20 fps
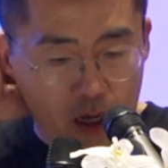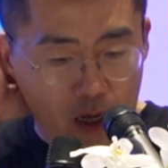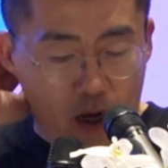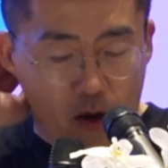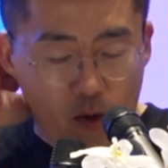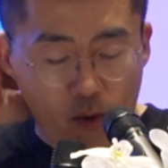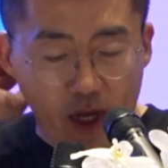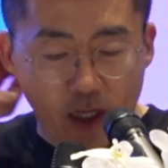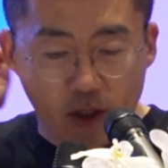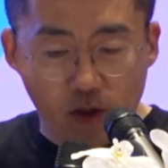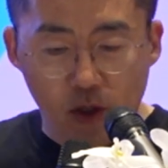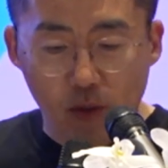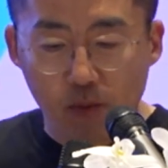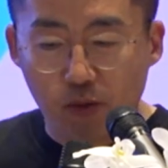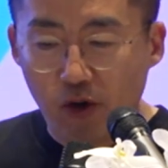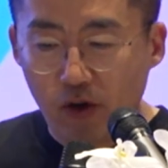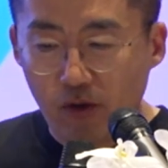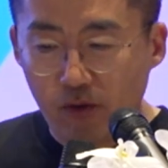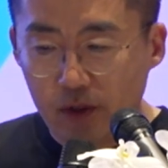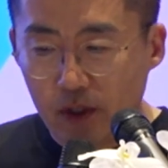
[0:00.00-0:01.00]
a way to
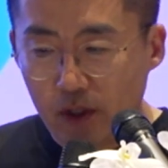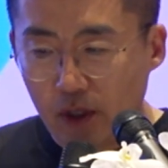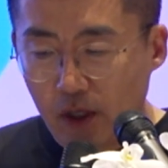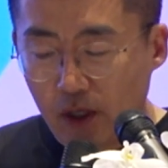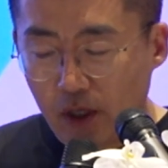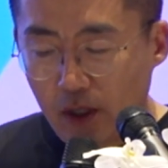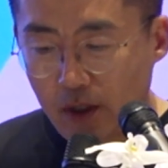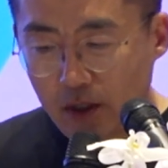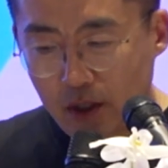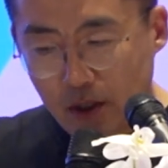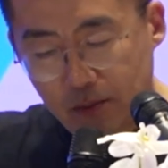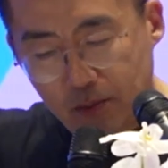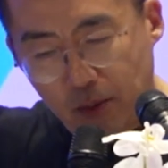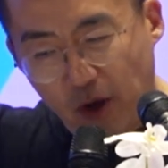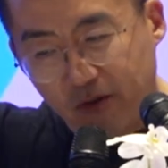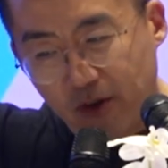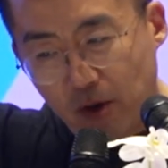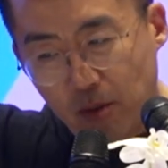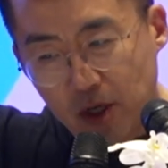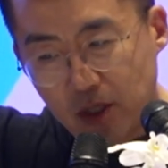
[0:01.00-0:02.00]
improve the
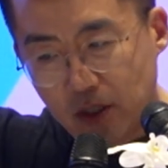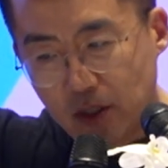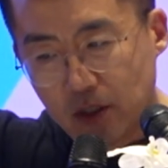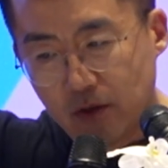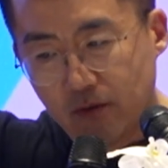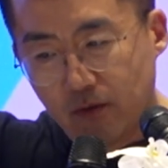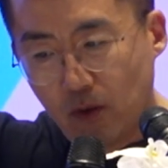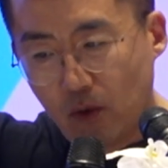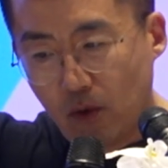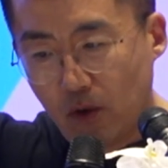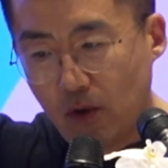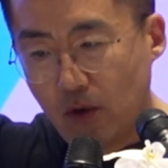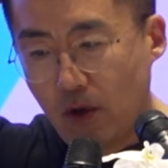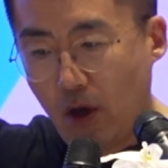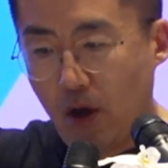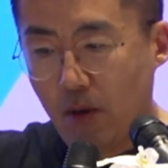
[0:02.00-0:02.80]
performance for